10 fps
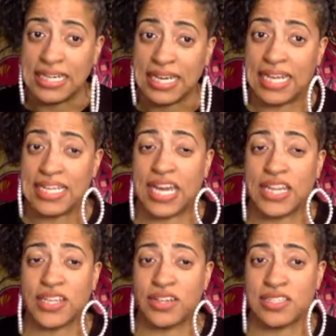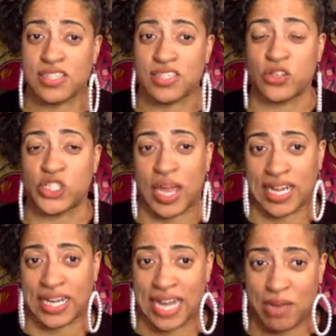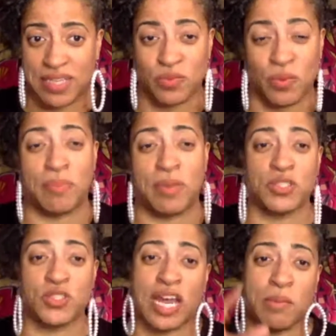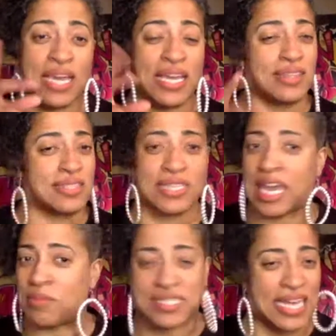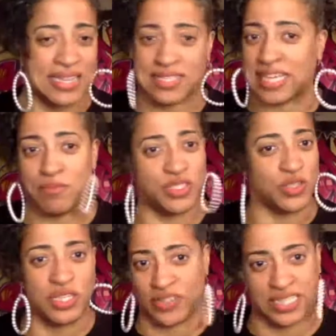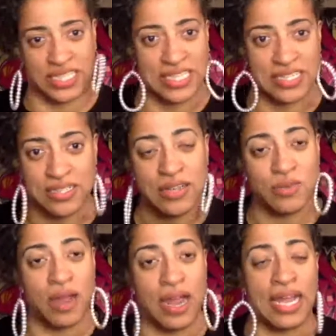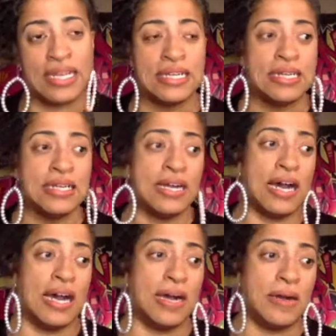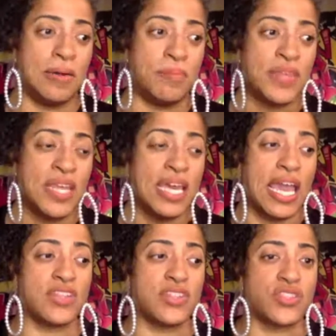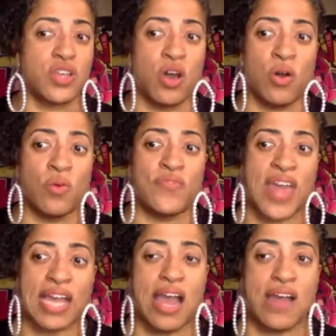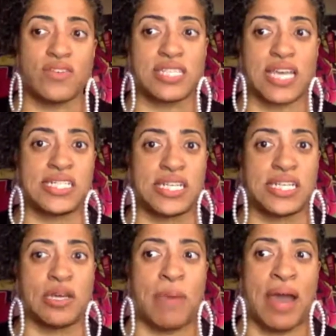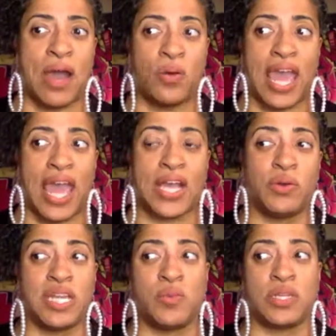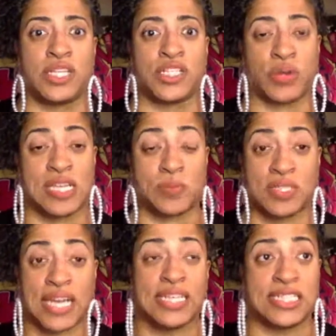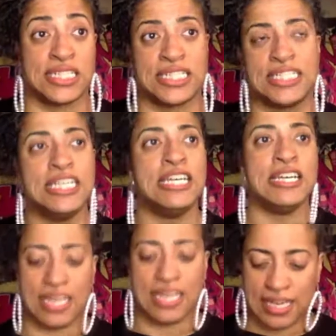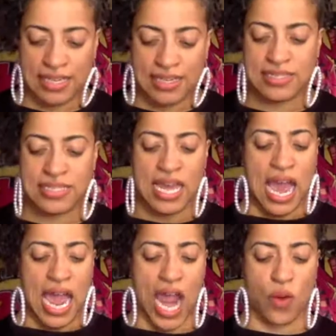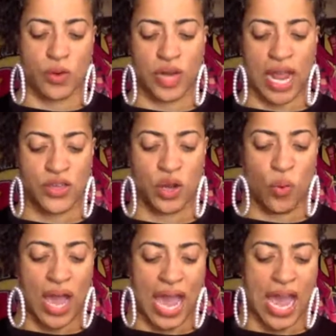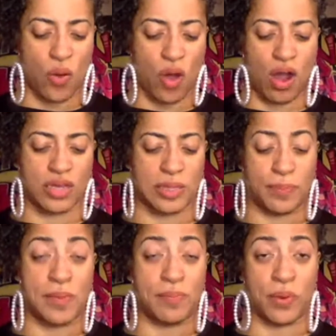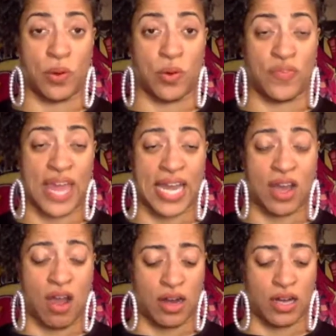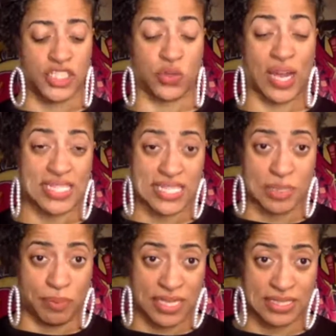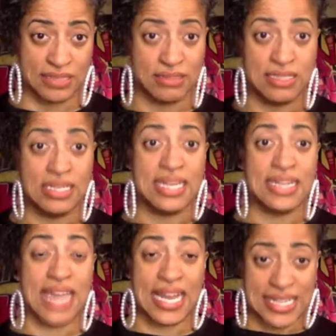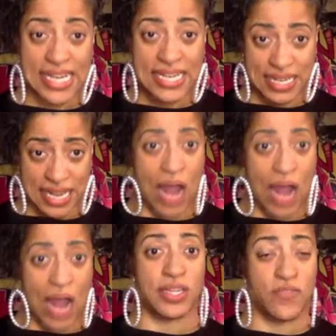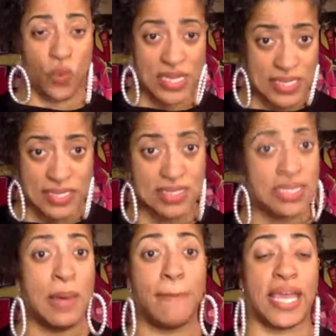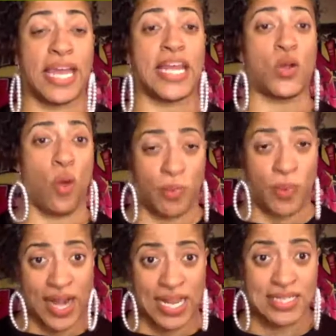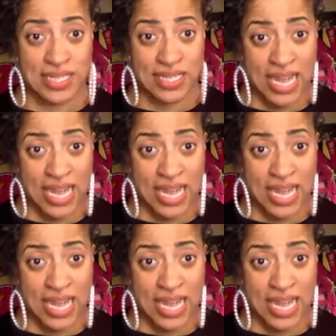and the other is the social economics, right? People try to make it the same. It's not the same. It's two different things, right? Okay. And so that conversation about equity within transportation is how are the people that are transit dependent, that need it, how are their voices being incorporated into the